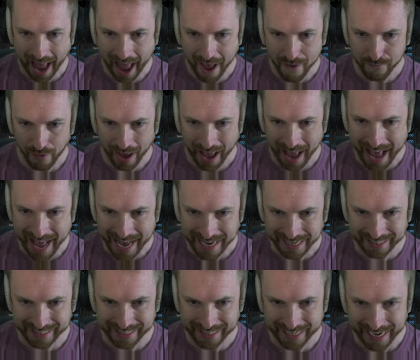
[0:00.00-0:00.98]

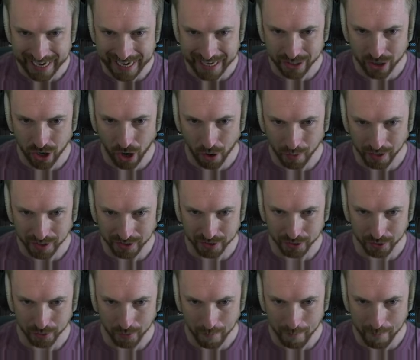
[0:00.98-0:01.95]
FS is going
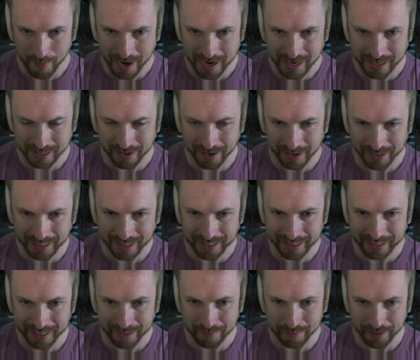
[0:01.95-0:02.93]
to minus
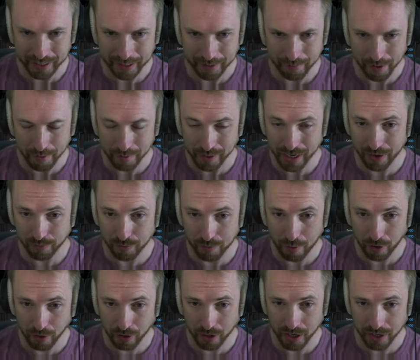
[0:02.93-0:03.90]
19 dB at the moment. Now, for
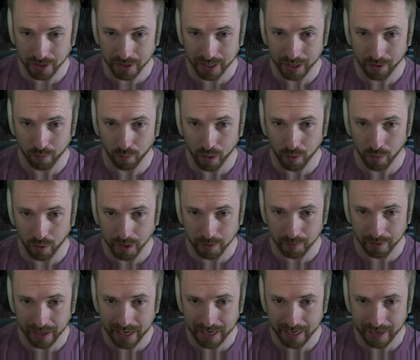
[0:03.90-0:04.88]
podcasting, we want to
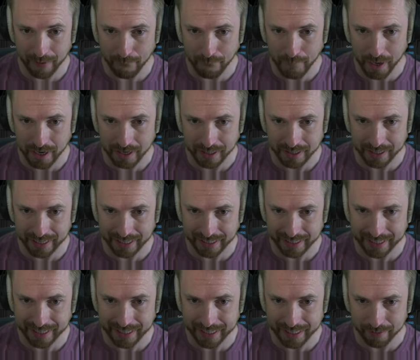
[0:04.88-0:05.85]
be hitting minus
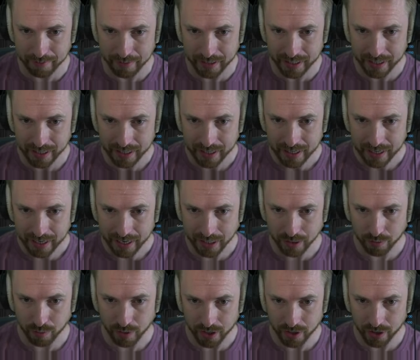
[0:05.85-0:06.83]
16 dB.
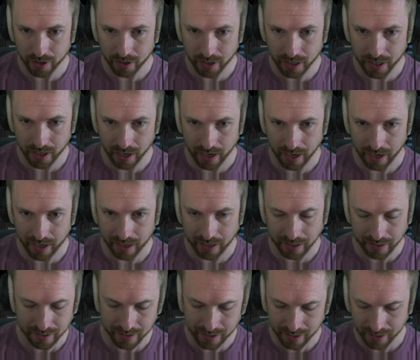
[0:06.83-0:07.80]
That's why earlier I
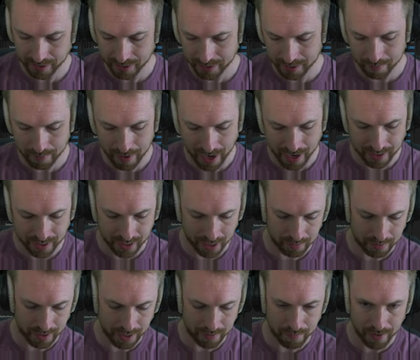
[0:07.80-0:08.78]
clicked custom and
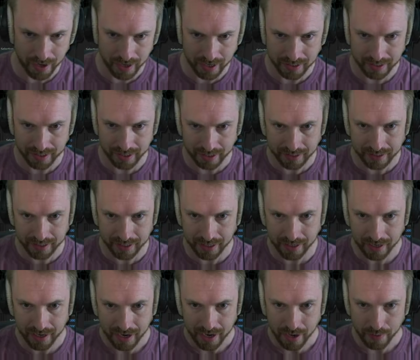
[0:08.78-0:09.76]
typed in minus
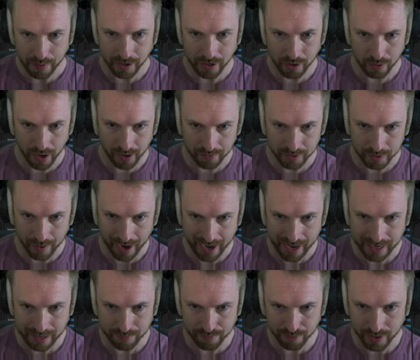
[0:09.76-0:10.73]
16. They do have some
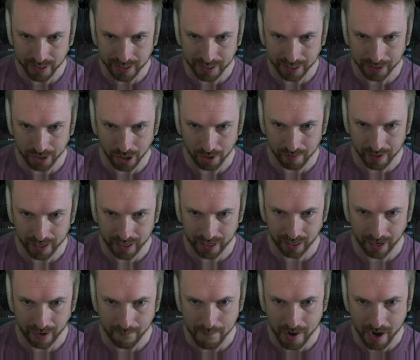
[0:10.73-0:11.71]
handy presets over here,
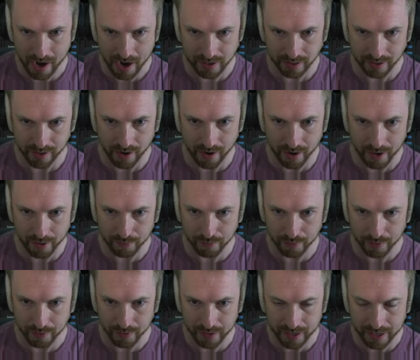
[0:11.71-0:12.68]
like minus 9
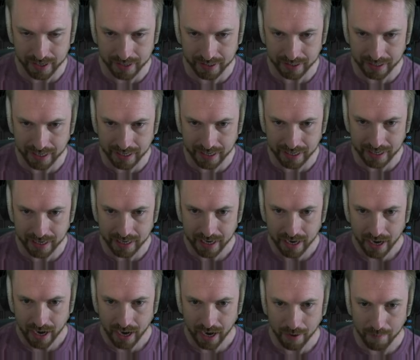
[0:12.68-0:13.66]
for the CD,
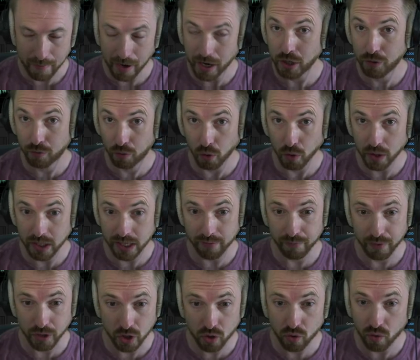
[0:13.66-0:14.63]
uh, minus 14
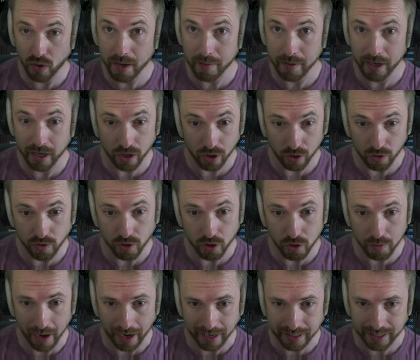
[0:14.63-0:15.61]
for streaming,
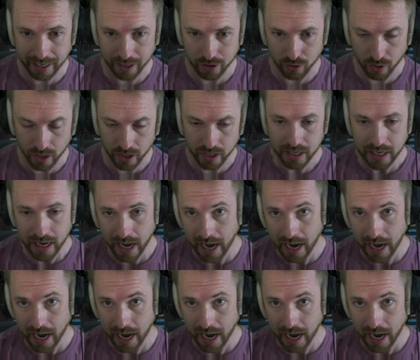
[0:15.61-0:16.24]
YouTube, etc.